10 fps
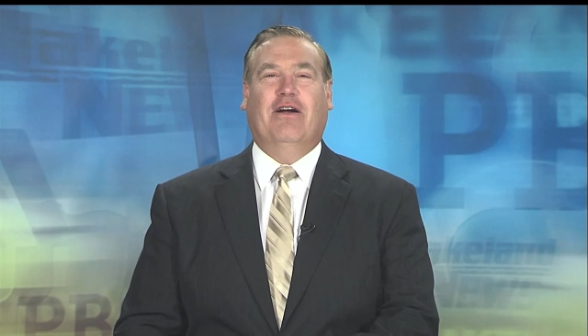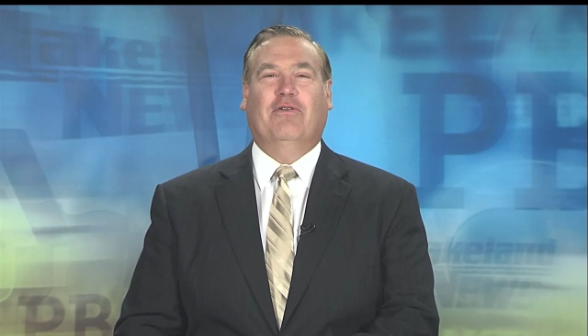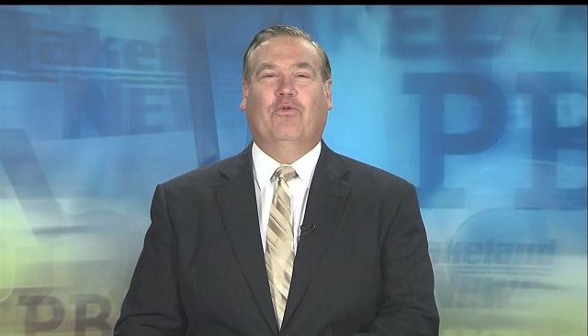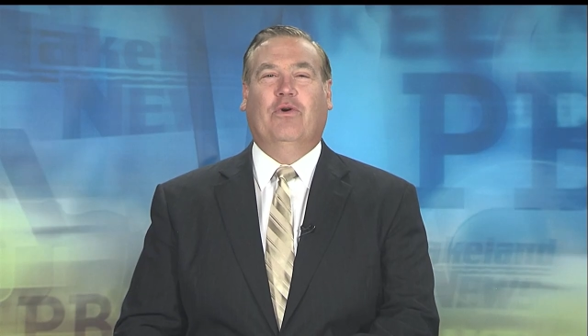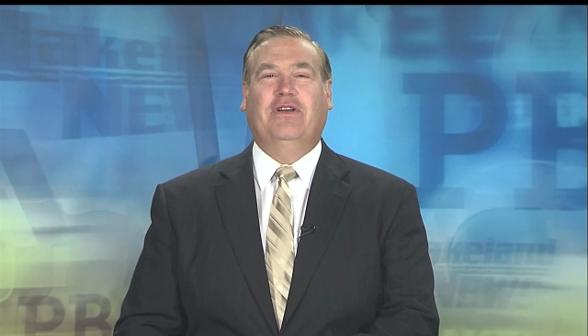art
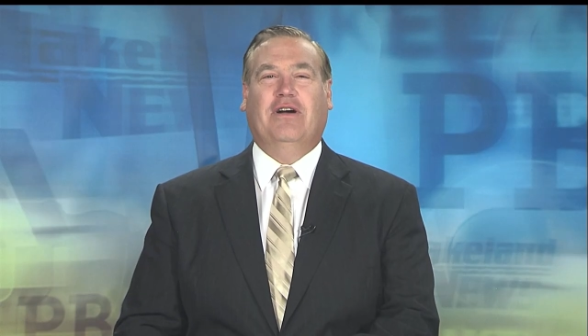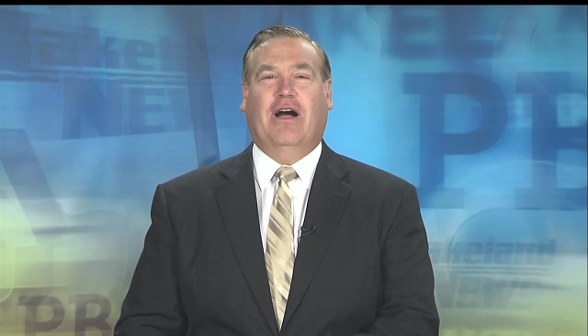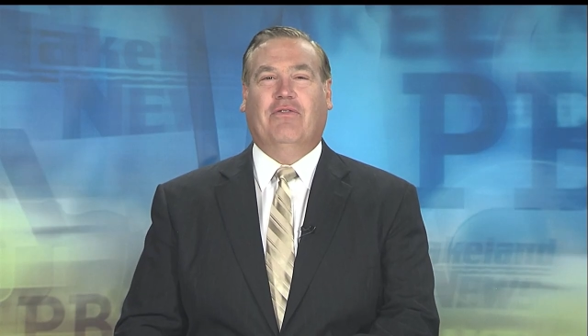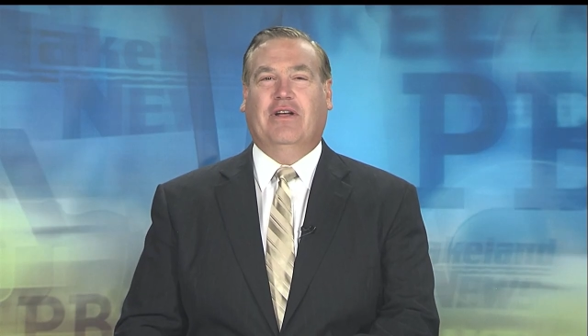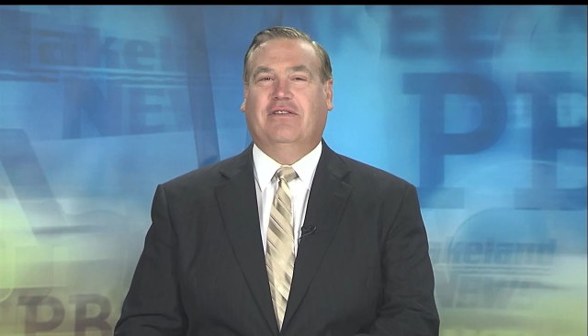of wood
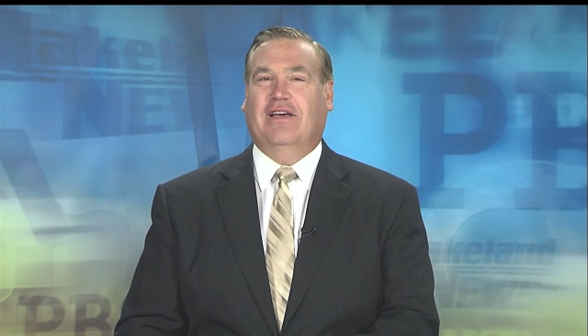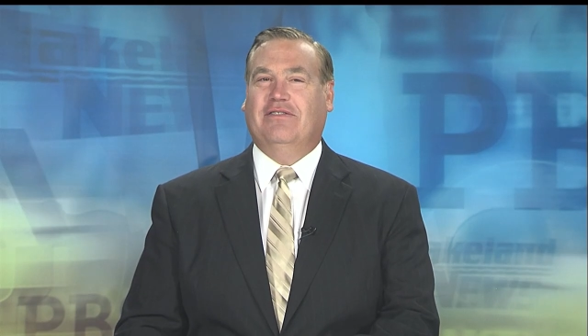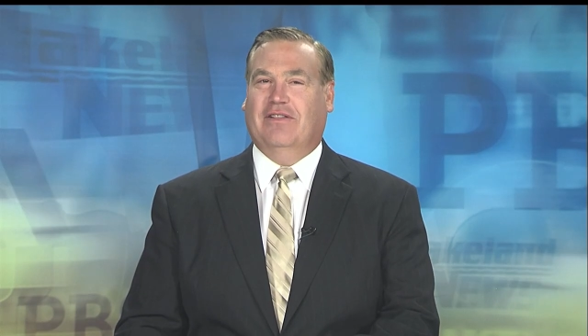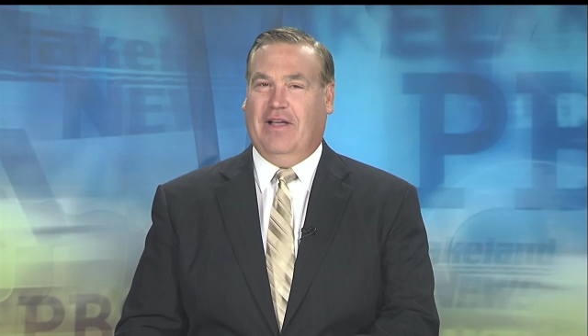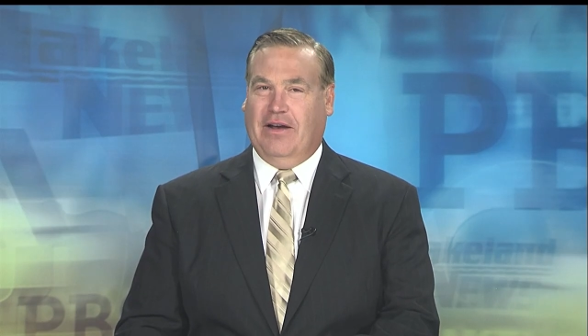carving
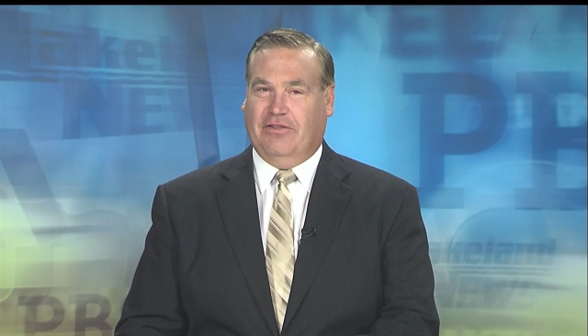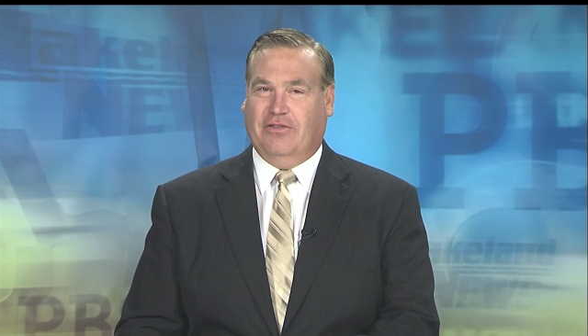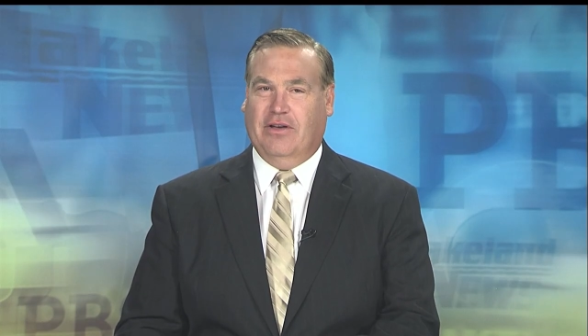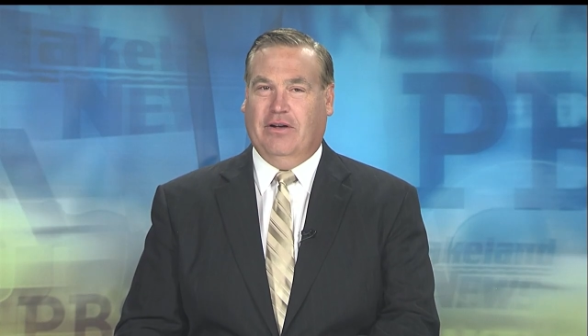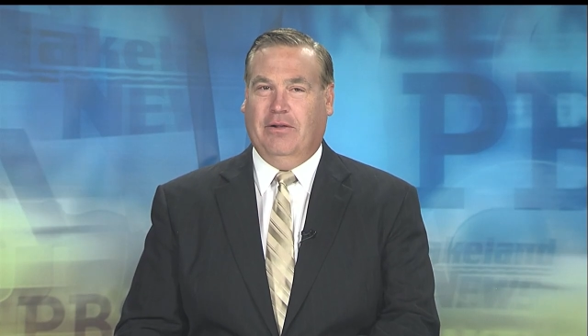takes a lot of
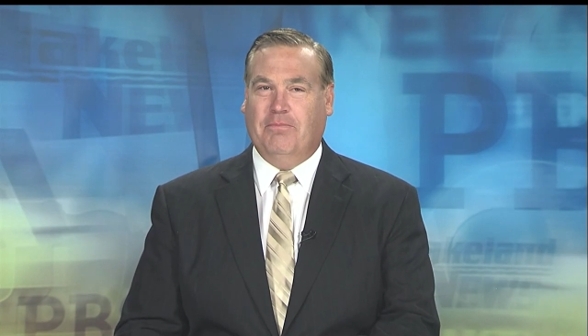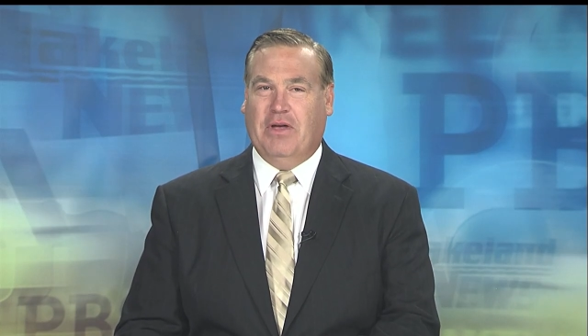skill,